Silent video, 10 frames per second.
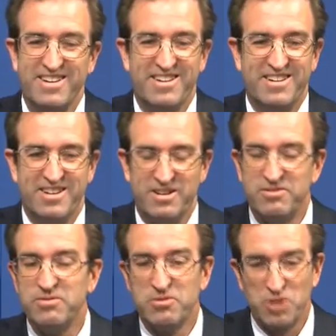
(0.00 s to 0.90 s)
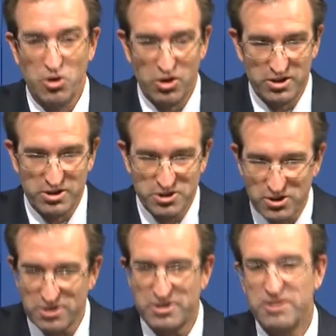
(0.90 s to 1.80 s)
and going to
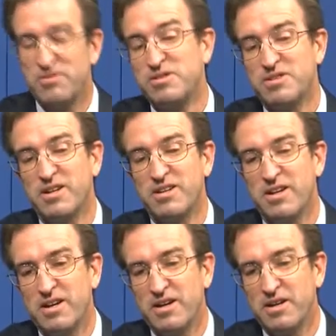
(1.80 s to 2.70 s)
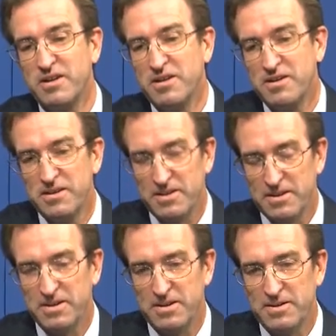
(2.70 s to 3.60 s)
church every Sunday,
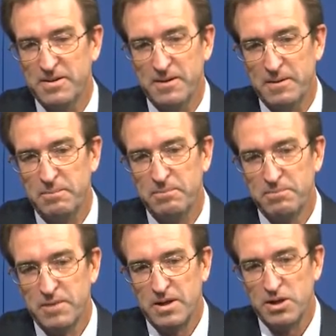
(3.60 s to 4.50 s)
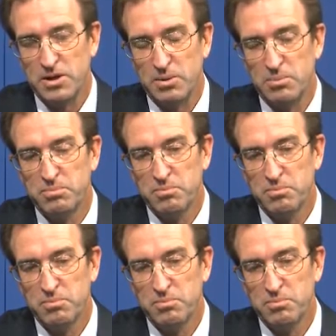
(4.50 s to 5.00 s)
and you know,